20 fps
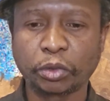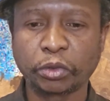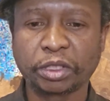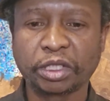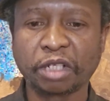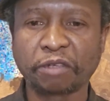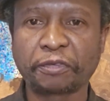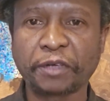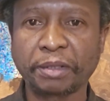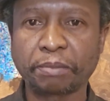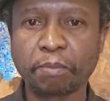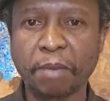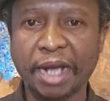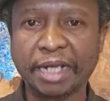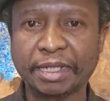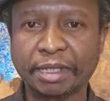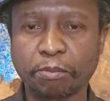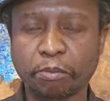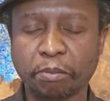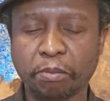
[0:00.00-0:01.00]
different
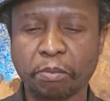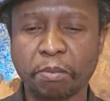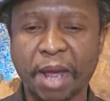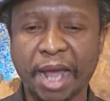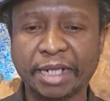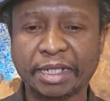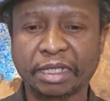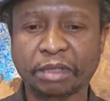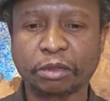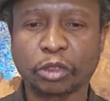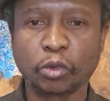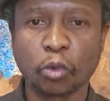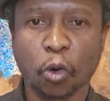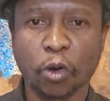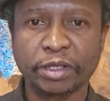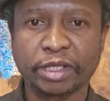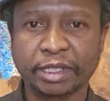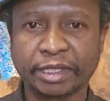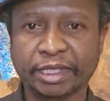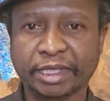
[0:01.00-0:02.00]
magnet
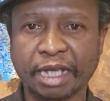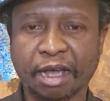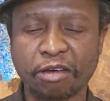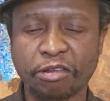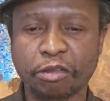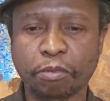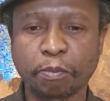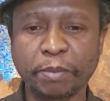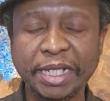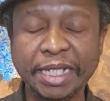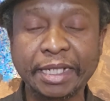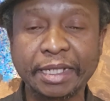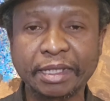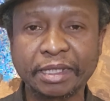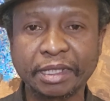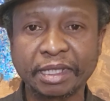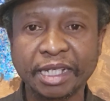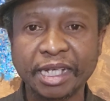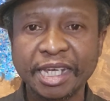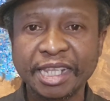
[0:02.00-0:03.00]
north and south
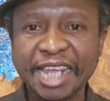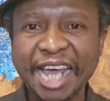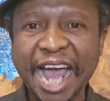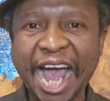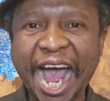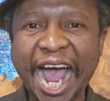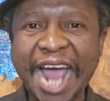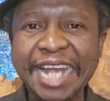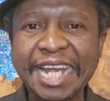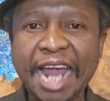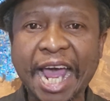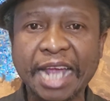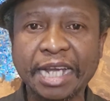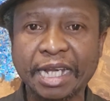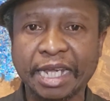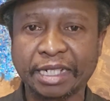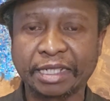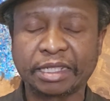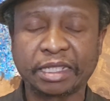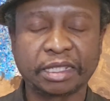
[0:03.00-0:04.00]
meet, they
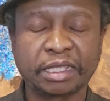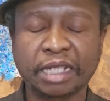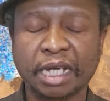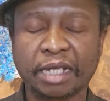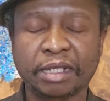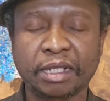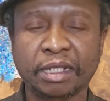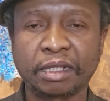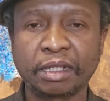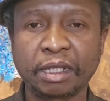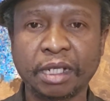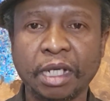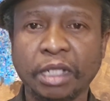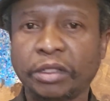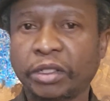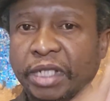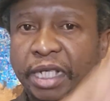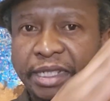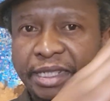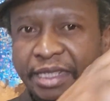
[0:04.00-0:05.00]
annihilate each other.
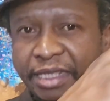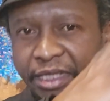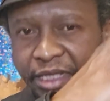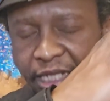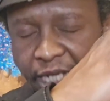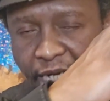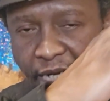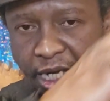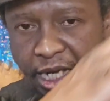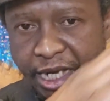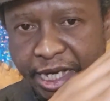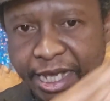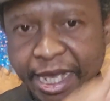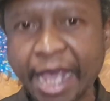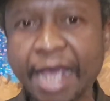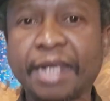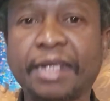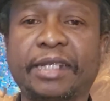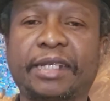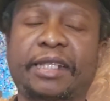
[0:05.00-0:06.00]
You can see it
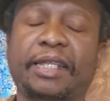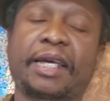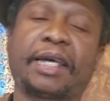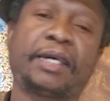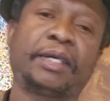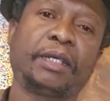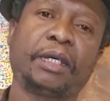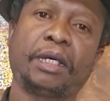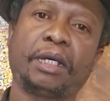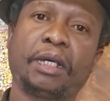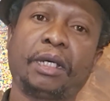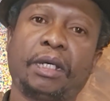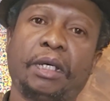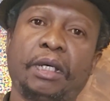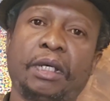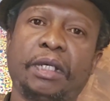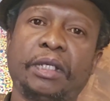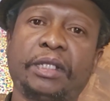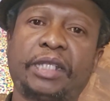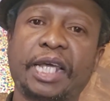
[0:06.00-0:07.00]
clearly there
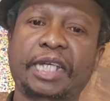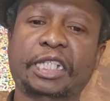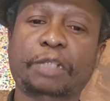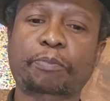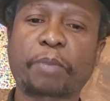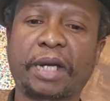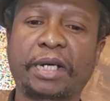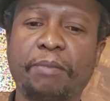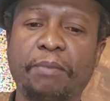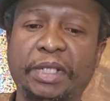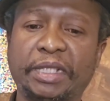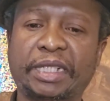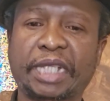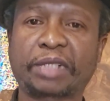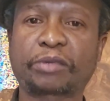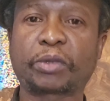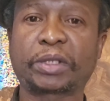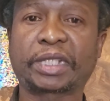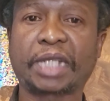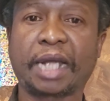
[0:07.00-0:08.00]
in the experiments
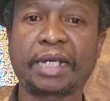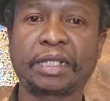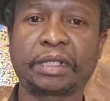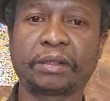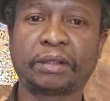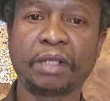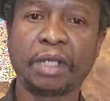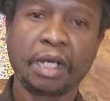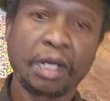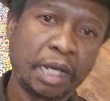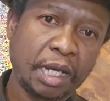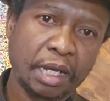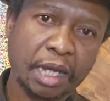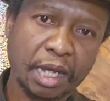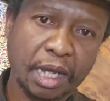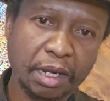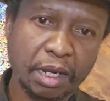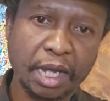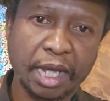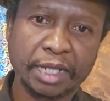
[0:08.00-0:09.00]
that were done
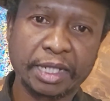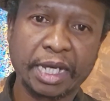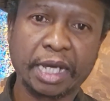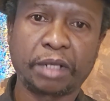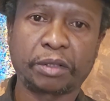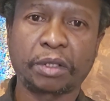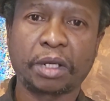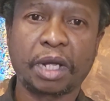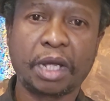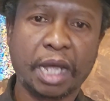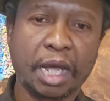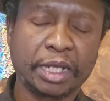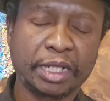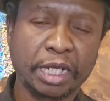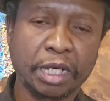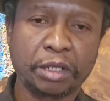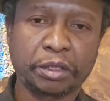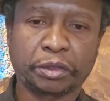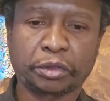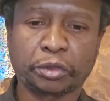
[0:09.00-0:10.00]
a year
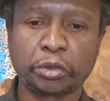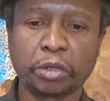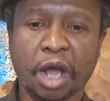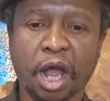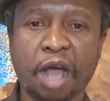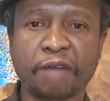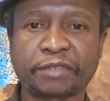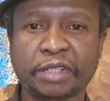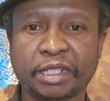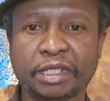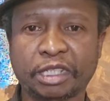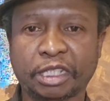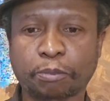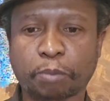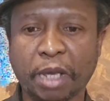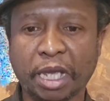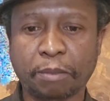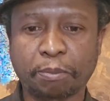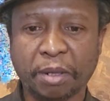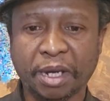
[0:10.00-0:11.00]
or two after this
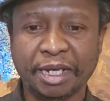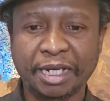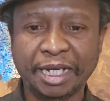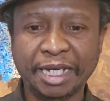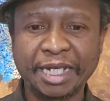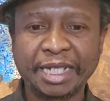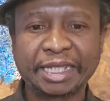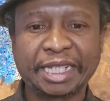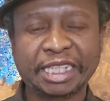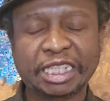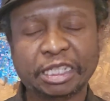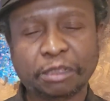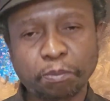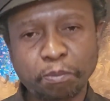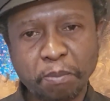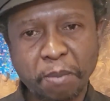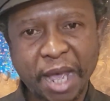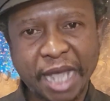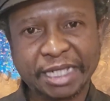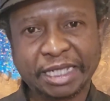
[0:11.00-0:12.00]
paper. They
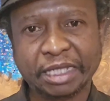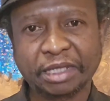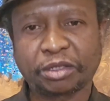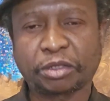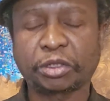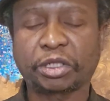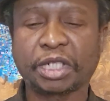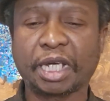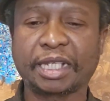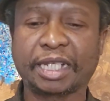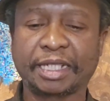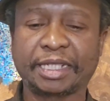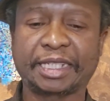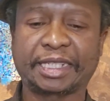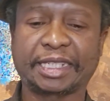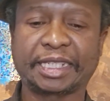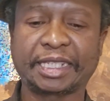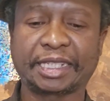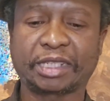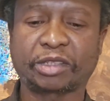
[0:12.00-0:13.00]
smash into each other and they cease